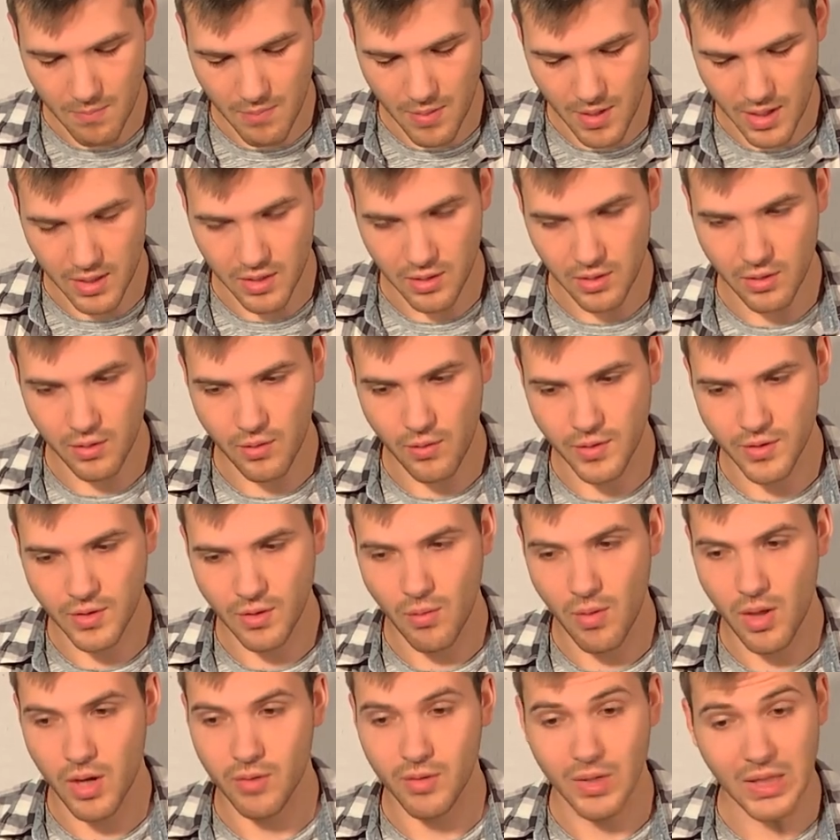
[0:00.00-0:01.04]
But you're going
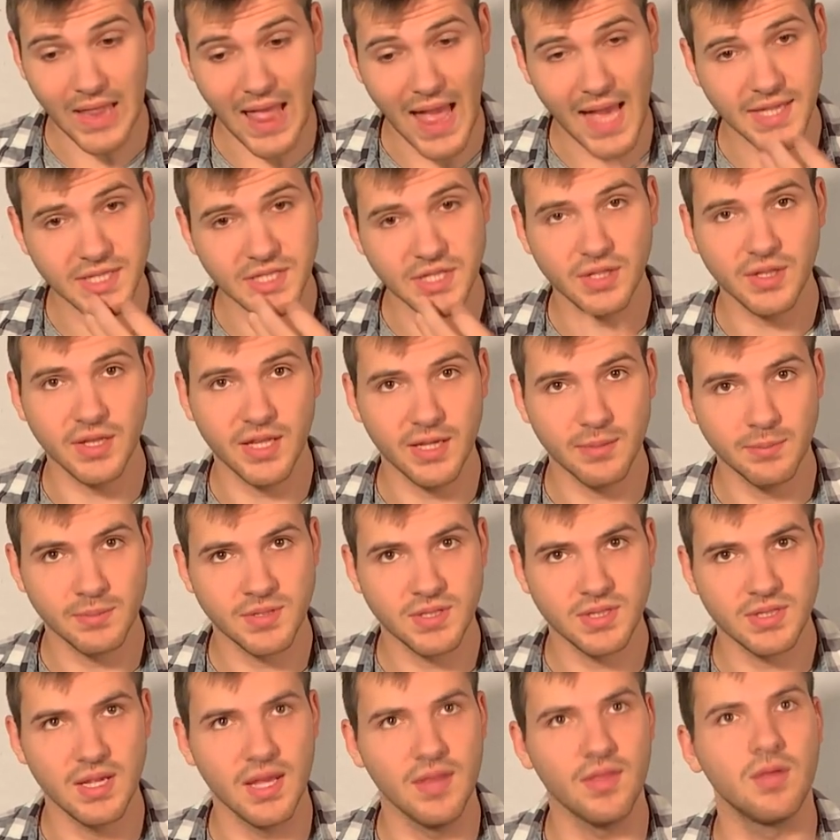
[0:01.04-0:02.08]
to want to relapse your
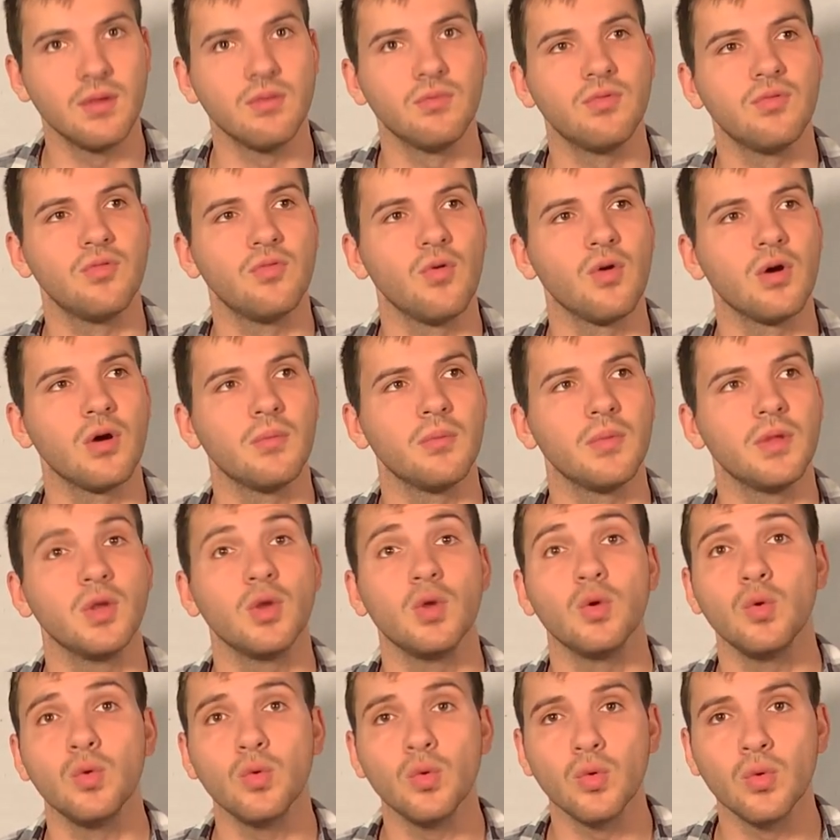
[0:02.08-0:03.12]
lips and then form
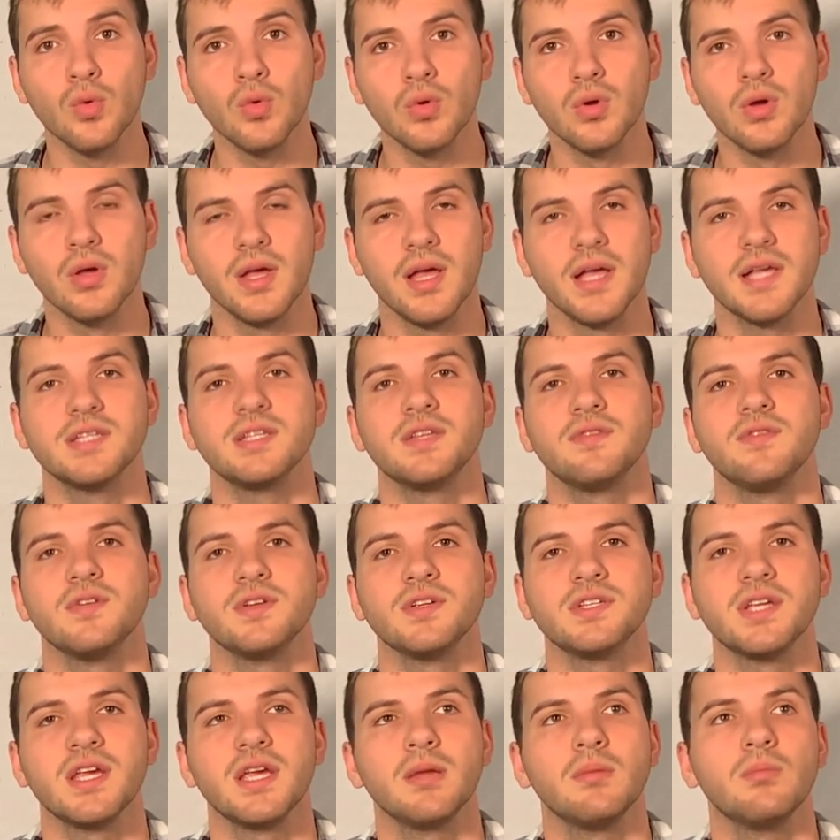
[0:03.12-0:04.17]
an ooh, as if
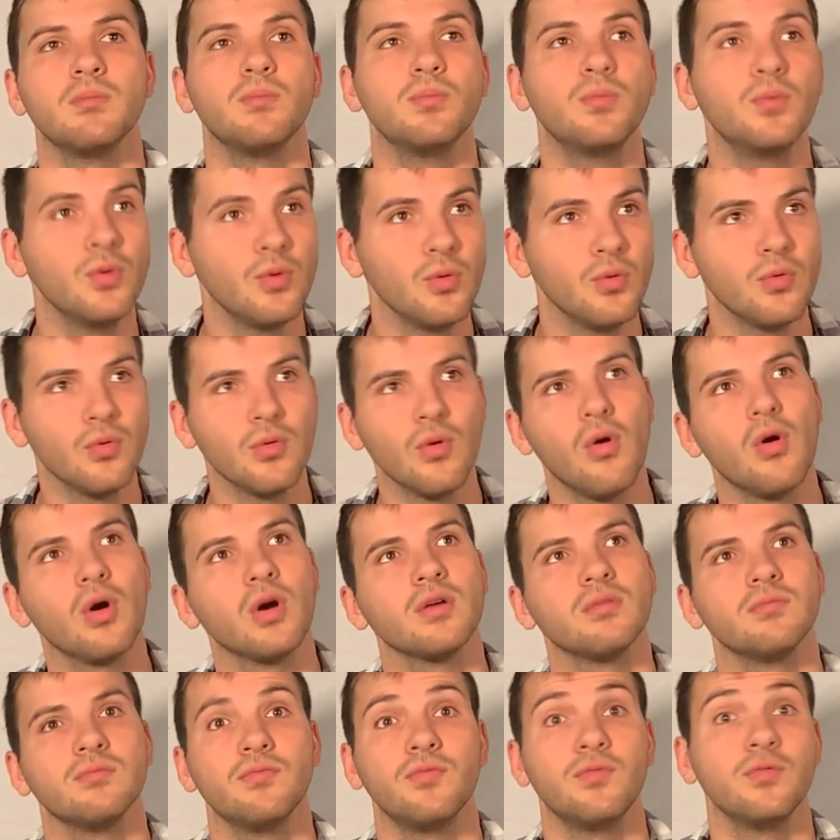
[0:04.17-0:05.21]
you're saying boo
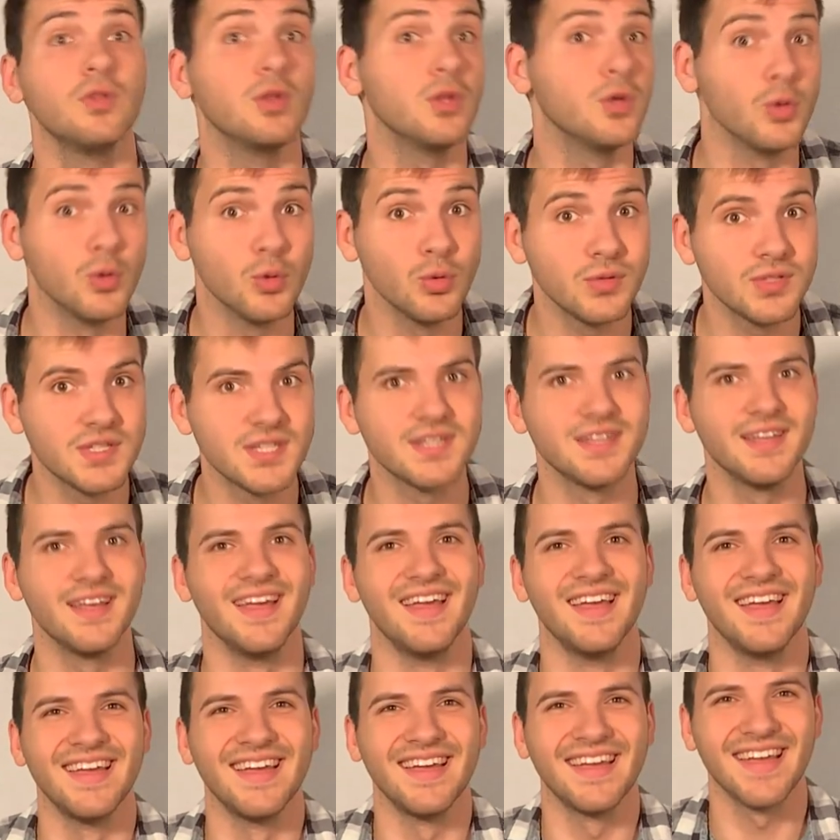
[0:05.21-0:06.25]
or flute.
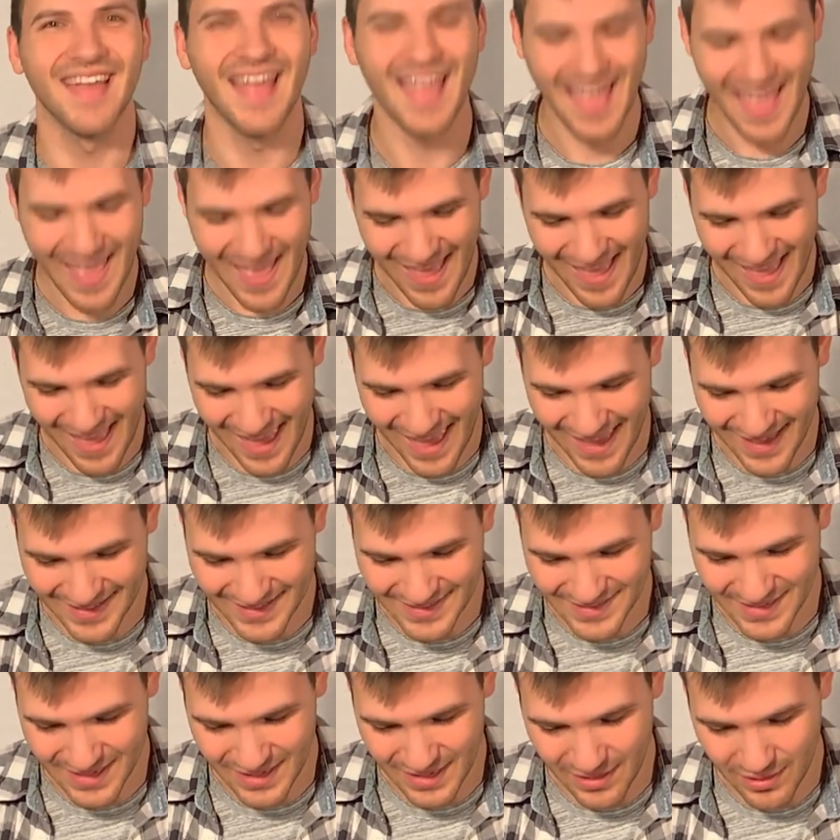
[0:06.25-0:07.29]

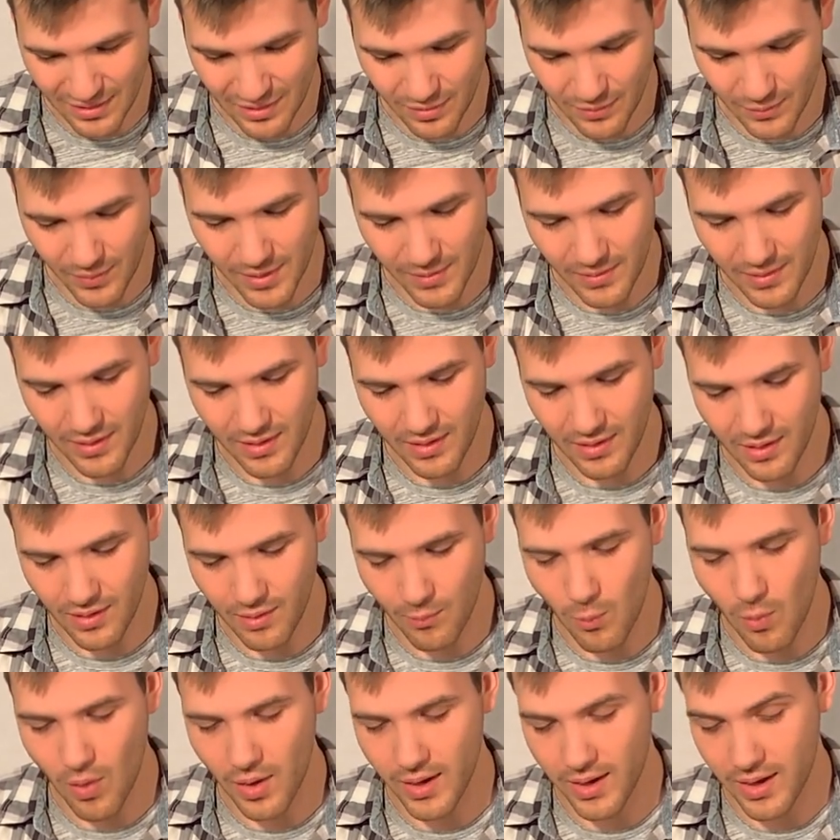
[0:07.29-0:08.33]
And you're gonna
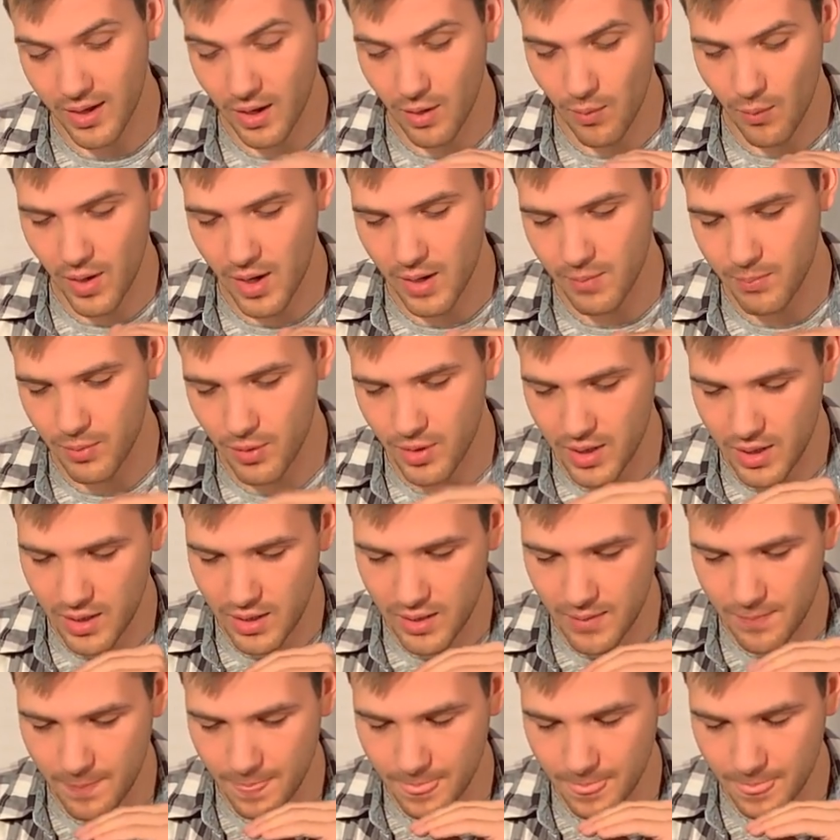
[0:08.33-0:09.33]
want to put